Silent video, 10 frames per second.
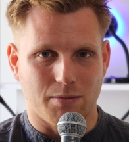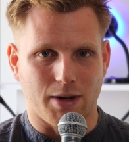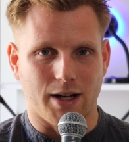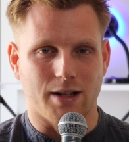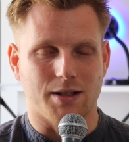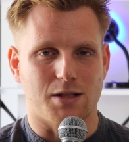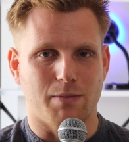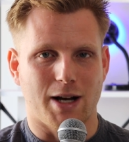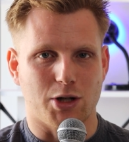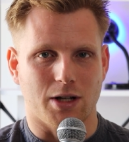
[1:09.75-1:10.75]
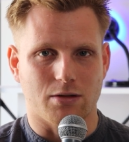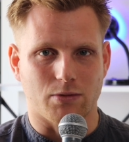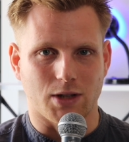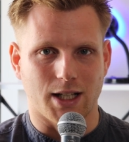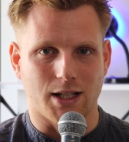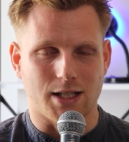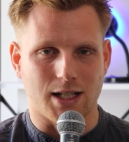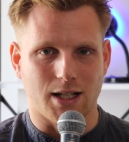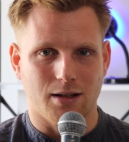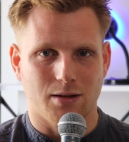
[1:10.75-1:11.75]
by smashing it
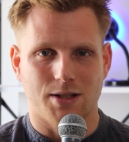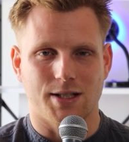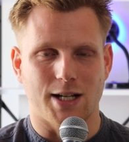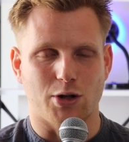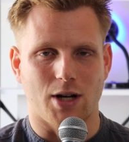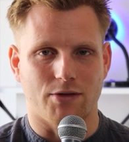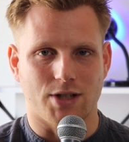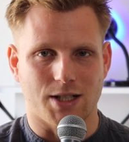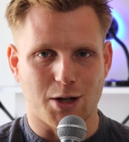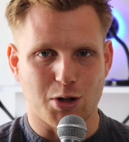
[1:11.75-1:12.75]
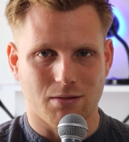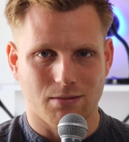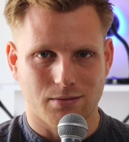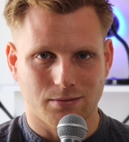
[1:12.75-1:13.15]
relentlessly, session after session.